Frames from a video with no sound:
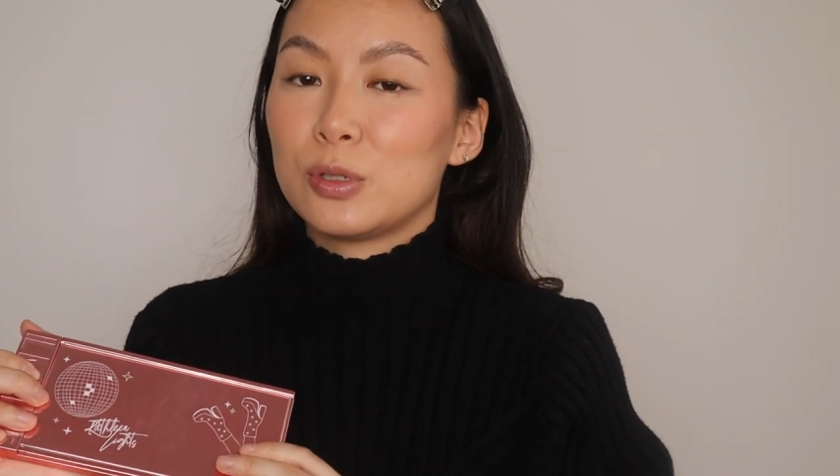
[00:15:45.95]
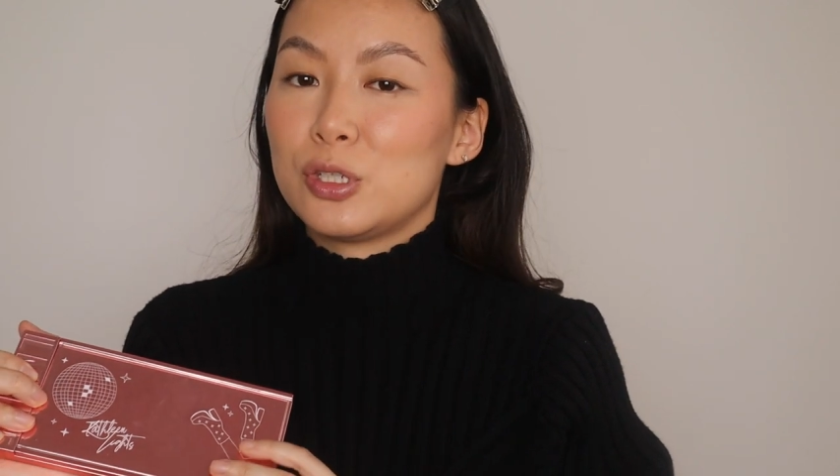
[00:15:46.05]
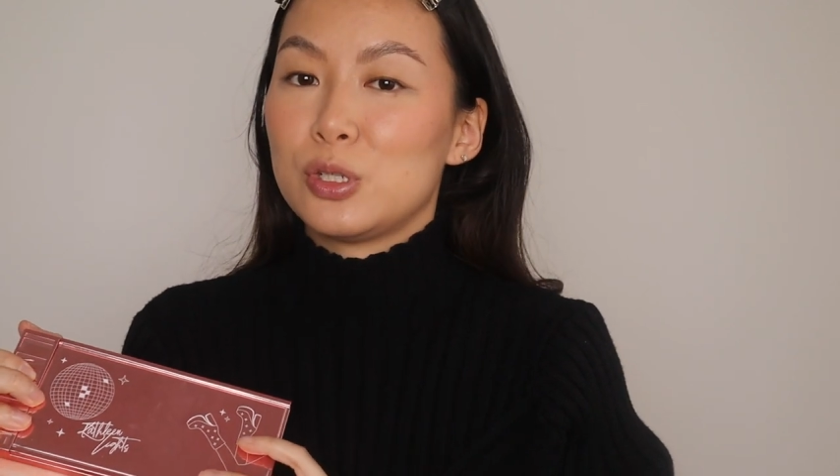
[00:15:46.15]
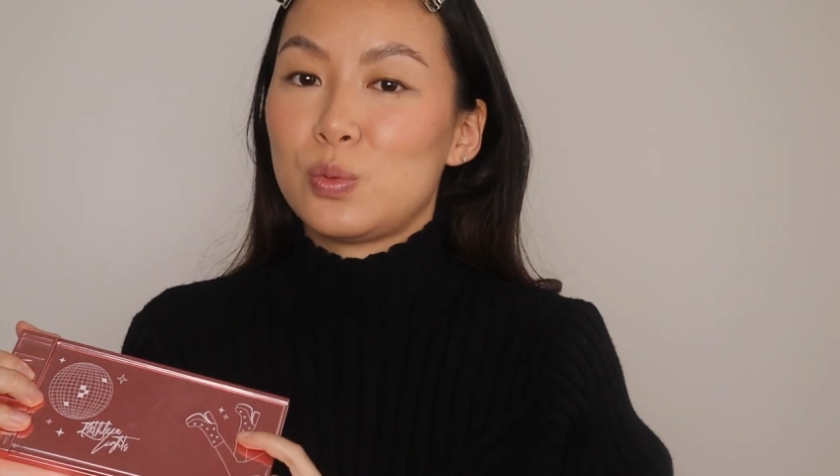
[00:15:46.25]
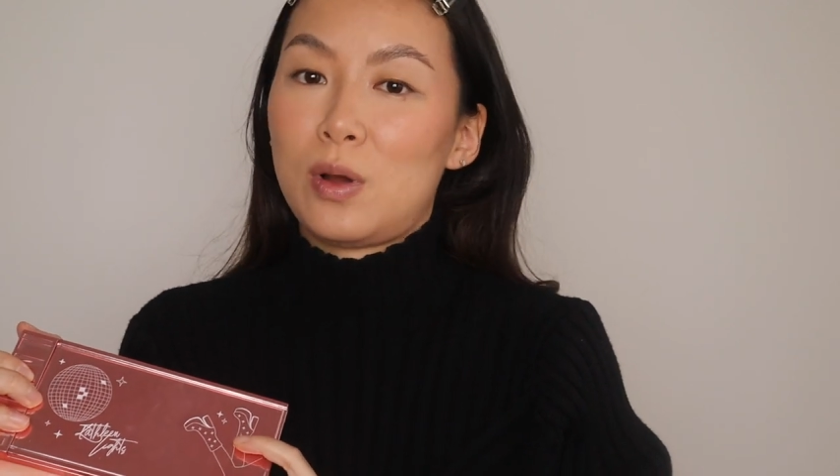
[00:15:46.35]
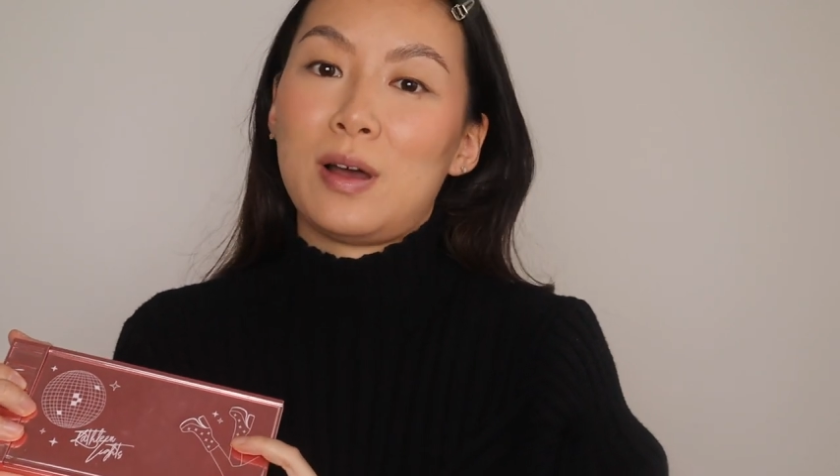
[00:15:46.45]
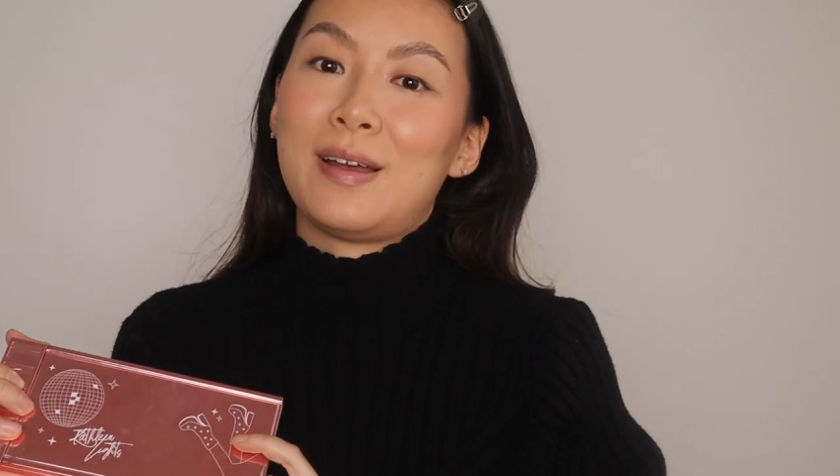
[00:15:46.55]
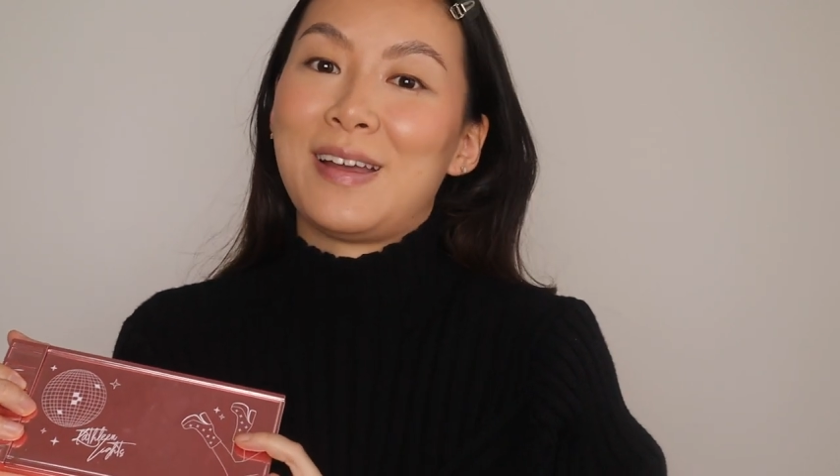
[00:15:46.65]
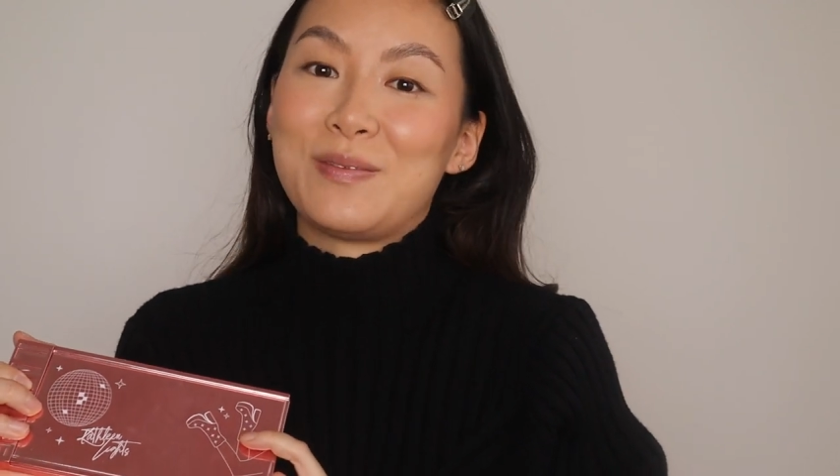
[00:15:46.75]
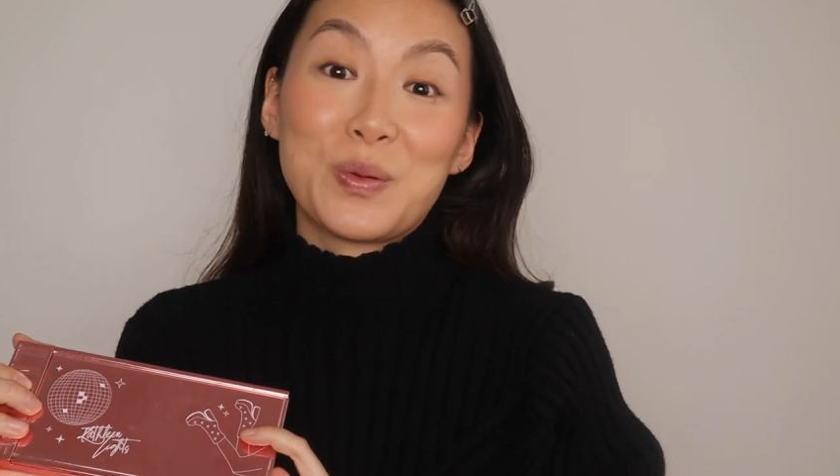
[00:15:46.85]
which is
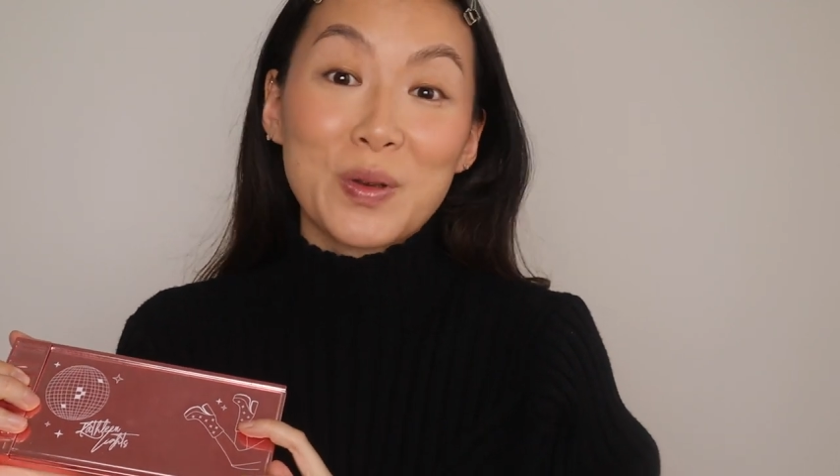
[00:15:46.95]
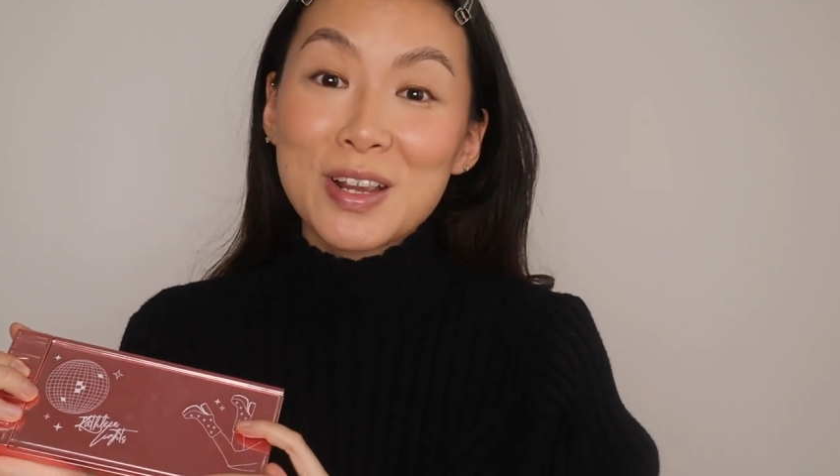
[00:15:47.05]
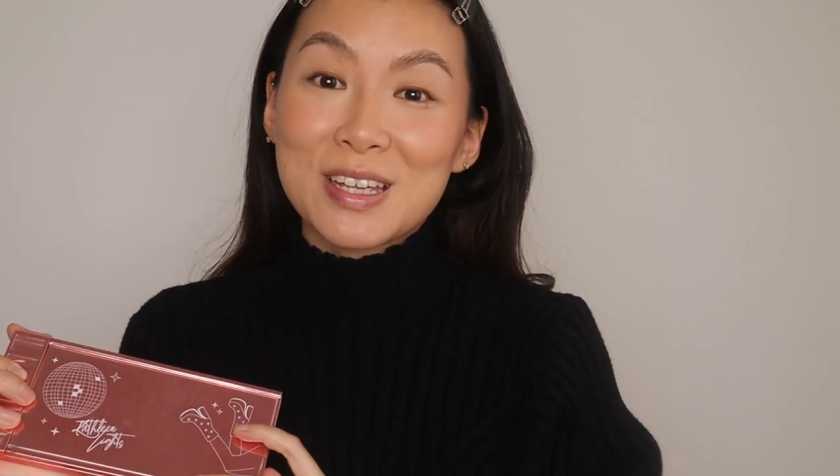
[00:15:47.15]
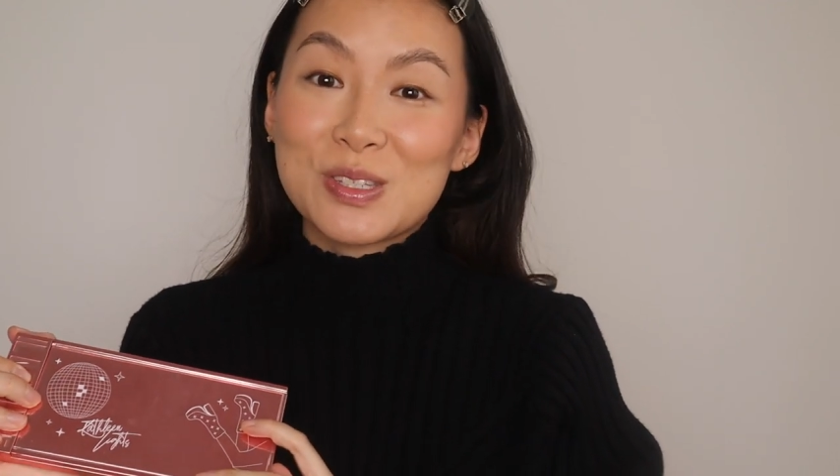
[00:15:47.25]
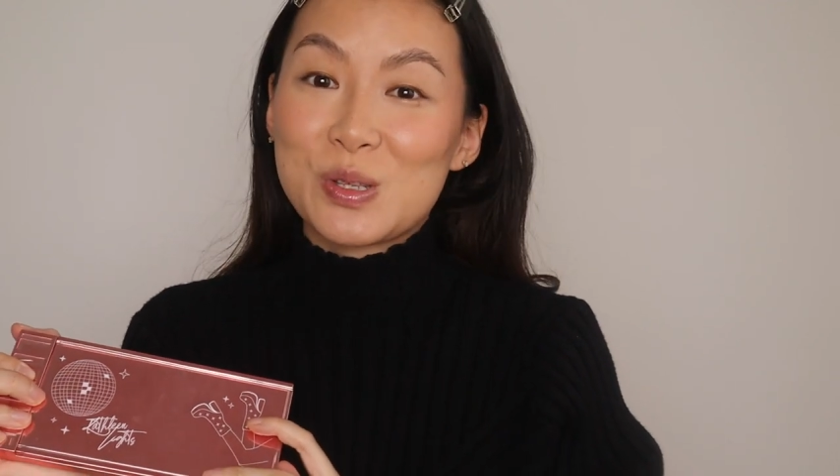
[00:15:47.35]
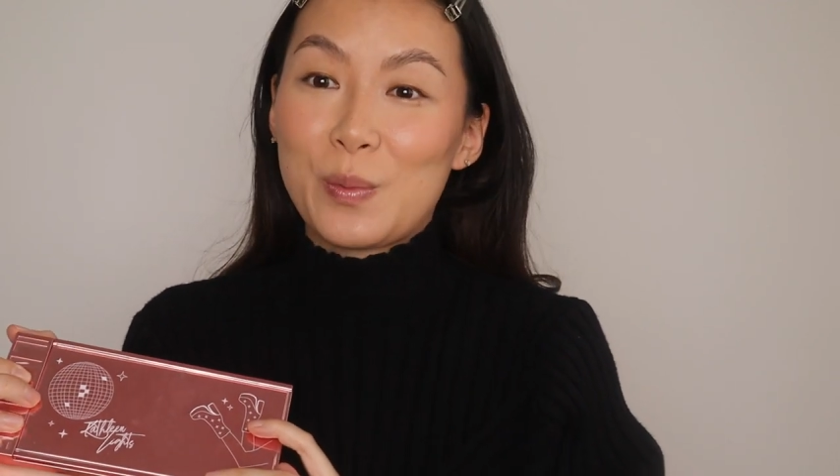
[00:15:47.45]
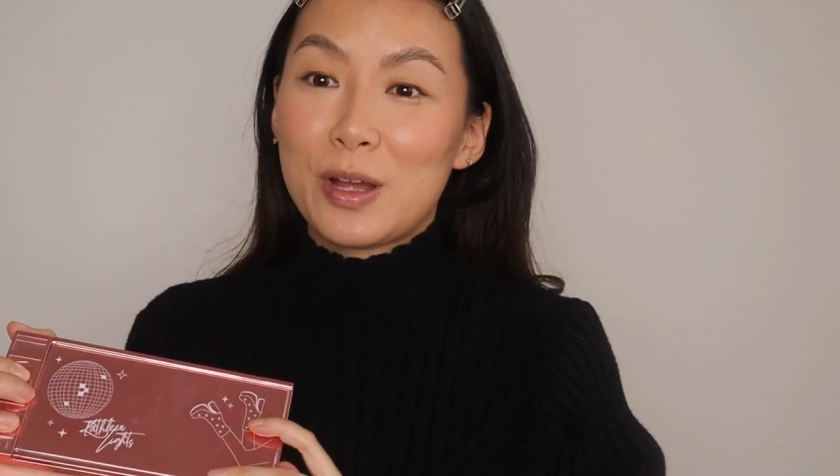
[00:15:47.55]
why I've been wearing it so